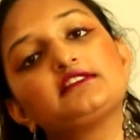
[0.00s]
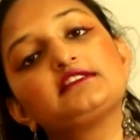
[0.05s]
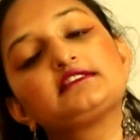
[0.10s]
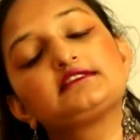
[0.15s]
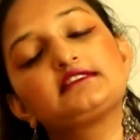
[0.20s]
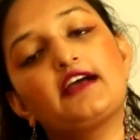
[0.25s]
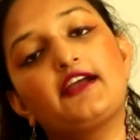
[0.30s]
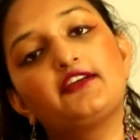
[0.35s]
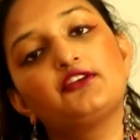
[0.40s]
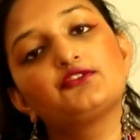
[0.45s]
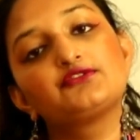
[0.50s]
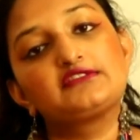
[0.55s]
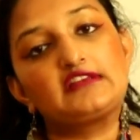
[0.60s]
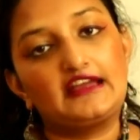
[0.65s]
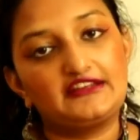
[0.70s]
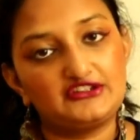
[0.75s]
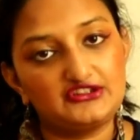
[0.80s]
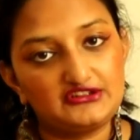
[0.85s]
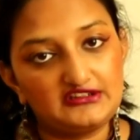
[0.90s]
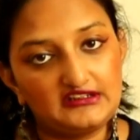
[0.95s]
and they are in the
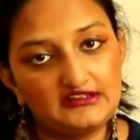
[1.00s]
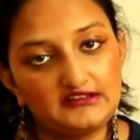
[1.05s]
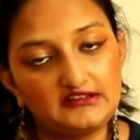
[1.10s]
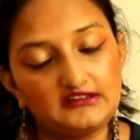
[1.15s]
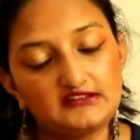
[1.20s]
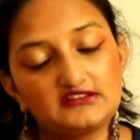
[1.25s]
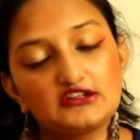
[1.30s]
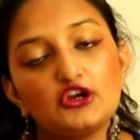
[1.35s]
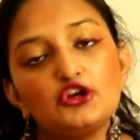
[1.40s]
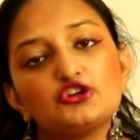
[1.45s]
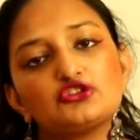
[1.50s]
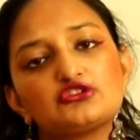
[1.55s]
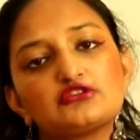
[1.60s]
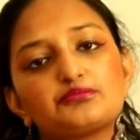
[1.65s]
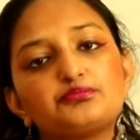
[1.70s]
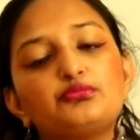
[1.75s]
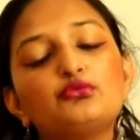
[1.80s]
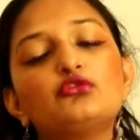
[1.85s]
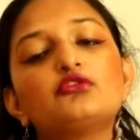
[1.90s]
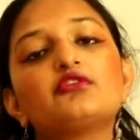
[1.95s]
sign of
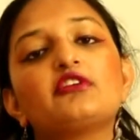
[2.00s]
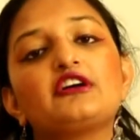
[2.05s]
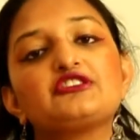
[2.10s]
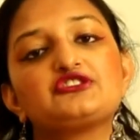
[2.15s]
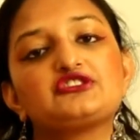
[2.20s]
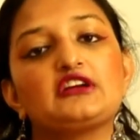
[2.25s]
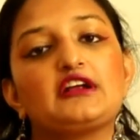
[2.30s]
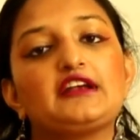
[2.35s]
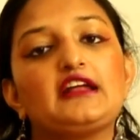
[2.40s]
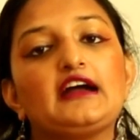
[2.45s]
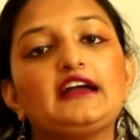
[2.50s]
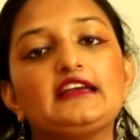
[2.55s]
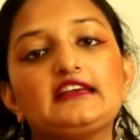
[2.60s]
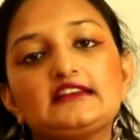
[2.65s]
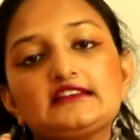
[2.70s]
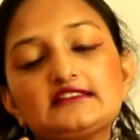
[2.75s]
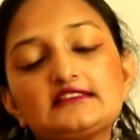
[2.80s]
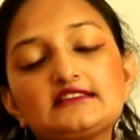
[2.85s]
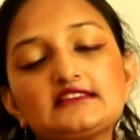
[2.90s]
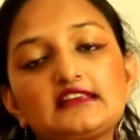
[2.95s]
Sagittarius. So
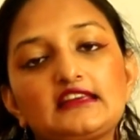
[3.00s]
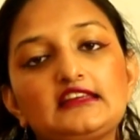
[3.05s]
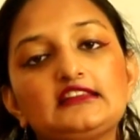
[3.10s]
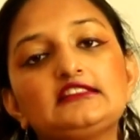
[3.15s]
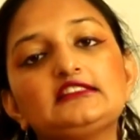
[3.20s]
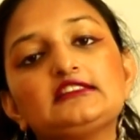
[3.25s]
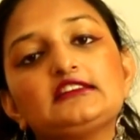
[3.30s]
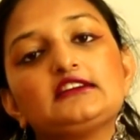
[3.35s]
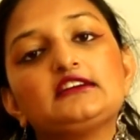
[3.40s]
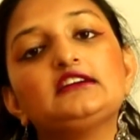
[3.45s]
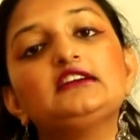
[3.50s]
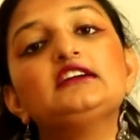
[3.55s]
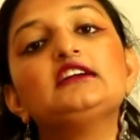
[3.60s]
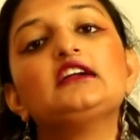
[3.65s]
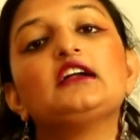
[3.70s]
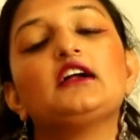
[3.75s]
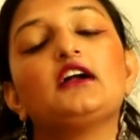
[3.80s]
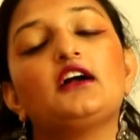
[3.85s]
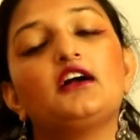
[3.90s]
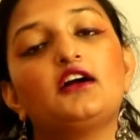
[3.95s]
Purvashada is
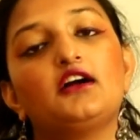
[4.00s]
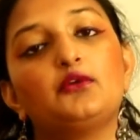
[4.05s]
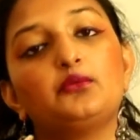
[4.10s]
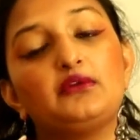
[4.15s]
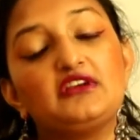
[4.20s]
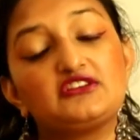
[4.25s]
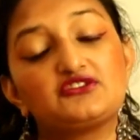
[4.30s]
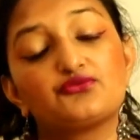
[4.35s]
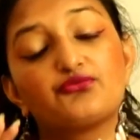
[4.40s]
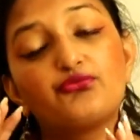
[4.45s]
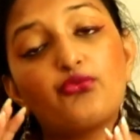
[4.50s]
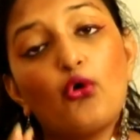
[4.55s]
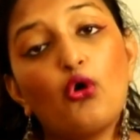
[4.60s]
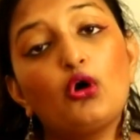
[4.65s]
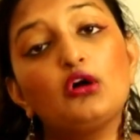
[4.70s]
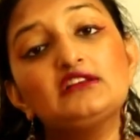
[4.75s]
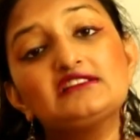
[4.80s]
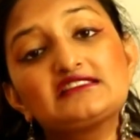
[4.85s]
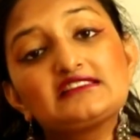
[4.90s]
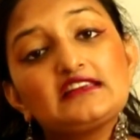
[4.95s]
in the
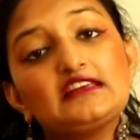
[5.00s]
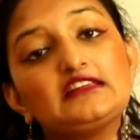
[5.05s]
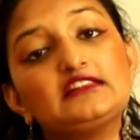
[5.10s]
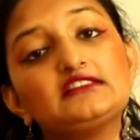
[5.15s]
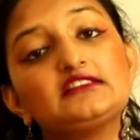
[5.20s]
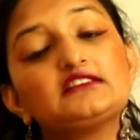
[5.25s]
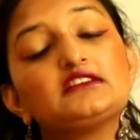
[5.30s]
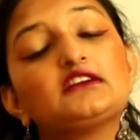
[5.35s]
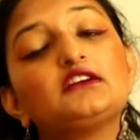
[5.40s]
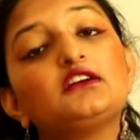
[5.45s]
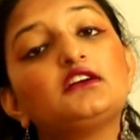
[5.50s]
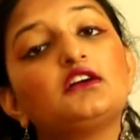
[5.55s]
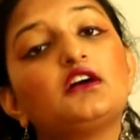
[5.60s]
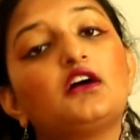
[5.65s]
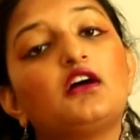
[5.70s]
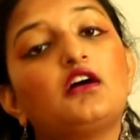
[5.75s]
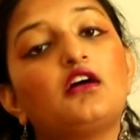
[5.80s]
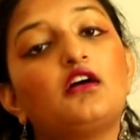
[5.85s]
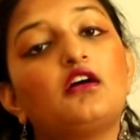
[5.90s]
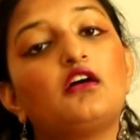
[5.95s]
it falls
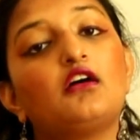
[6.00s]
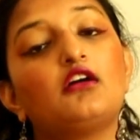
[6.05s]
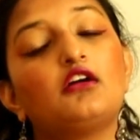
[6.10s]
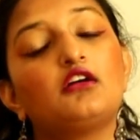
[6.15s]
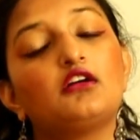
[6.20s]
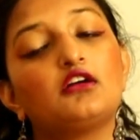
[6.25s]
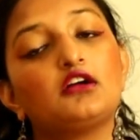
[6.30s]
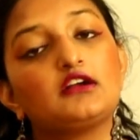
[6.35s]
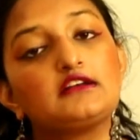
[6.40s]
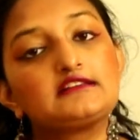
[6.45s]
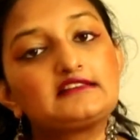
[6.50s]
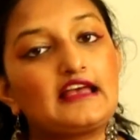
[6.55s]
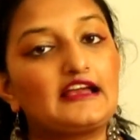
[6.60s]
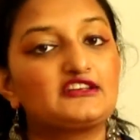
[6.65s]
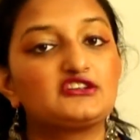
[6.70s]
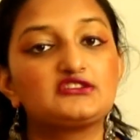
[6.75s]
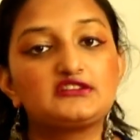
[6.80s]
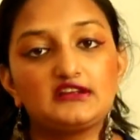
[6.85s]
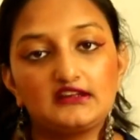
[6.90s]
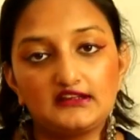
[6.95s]
in
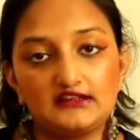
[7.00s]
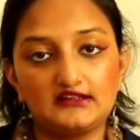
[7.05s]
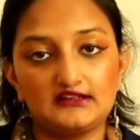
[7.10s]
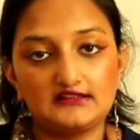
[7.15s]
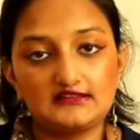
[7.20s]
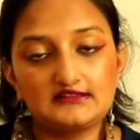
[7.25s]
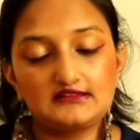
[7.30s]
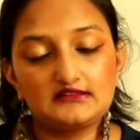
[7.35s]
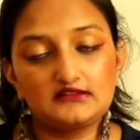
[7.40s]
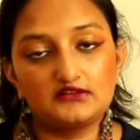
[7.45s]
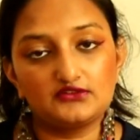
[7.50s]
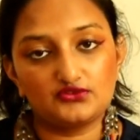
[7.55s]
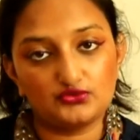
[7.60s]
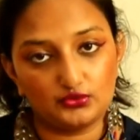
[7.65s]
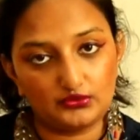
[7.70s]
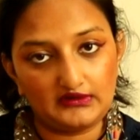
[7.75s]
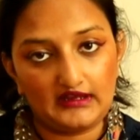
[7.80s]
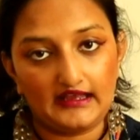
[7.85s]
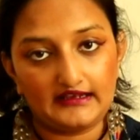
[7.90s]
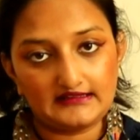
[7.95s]
the
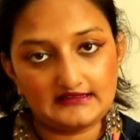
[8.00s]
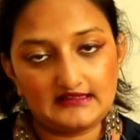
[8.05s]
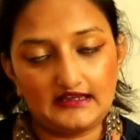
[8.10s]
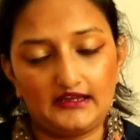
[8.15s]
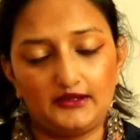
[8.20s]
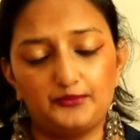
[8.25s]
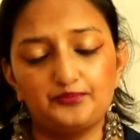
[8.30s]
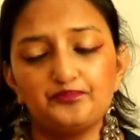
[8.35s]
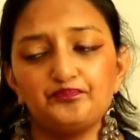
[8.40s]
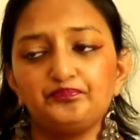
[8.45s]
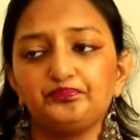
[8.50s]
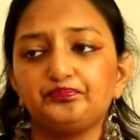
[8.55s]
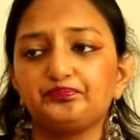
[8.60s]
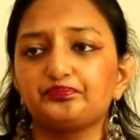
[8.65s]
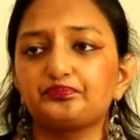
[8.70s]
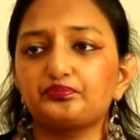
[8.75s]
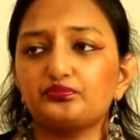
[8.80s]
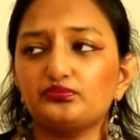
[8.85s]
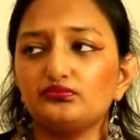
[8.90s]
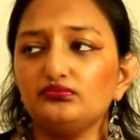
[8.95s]
Sagittarius zodiac
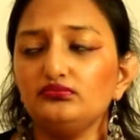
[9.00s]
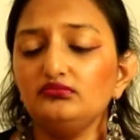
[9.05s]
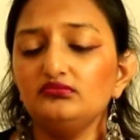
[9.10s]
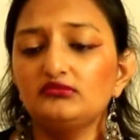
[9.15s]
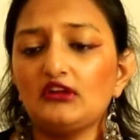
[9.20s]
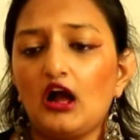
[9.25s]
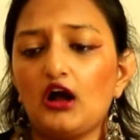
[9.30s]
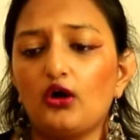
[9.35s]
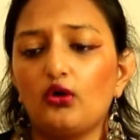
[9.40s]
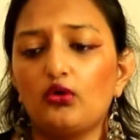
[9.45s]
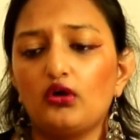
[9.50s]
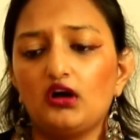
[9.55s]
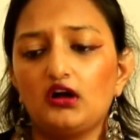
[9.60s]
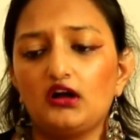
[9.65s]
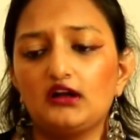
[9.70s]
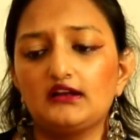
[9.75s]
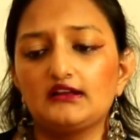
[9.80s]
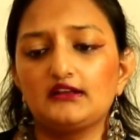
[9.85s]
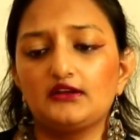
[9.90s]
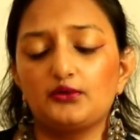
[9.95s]
sign.
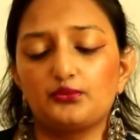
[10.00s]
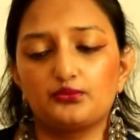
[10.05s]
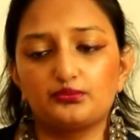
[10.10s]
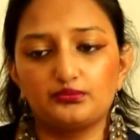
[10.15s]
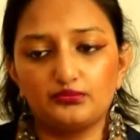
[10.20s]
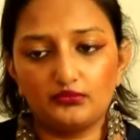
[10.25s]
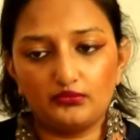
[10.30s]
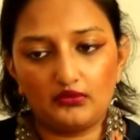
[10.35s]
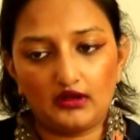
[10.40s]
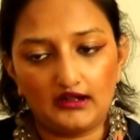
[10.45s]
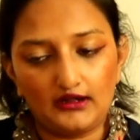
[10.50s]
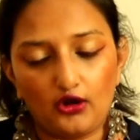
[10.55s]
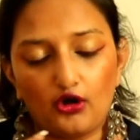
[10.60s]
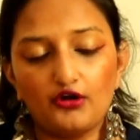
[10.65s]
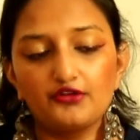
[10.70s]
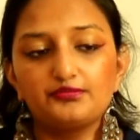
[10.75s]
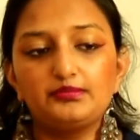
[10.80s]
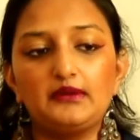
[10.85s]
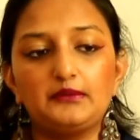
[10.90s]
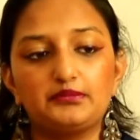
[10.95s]
Now
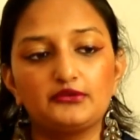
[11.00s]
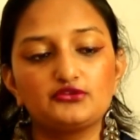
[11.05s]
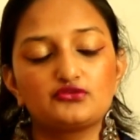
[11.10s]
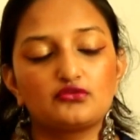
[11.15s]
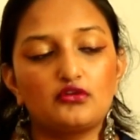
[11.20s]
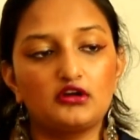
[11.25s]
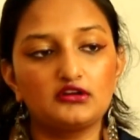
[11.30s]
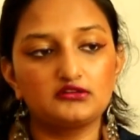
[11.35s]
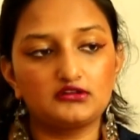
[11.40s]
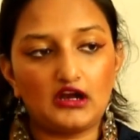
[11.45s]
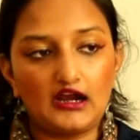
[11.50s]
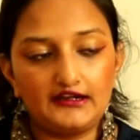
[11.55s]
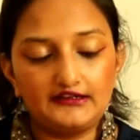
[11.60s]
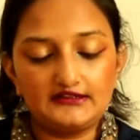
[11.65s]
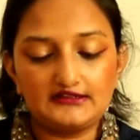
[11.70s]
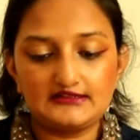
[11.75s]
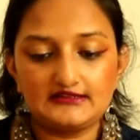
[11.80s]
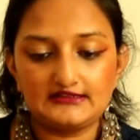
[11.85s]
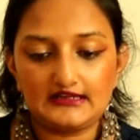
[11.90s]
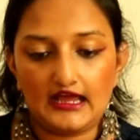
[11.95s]
a lot of people do
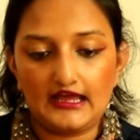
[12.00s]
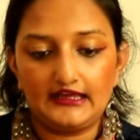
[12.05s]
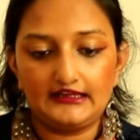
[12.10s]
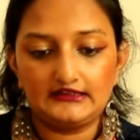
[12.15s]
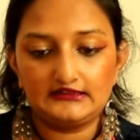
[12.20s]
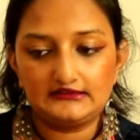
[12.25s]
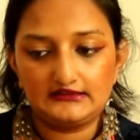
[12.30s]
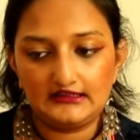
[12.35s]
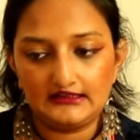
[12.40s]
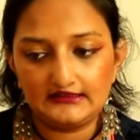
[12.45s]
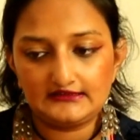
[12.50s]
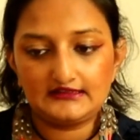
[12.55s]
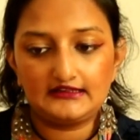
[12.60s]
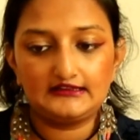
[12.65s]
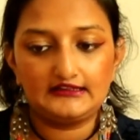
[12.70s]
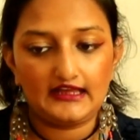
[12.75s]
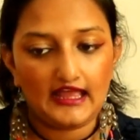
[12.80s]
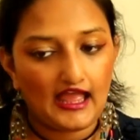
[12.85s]
not understand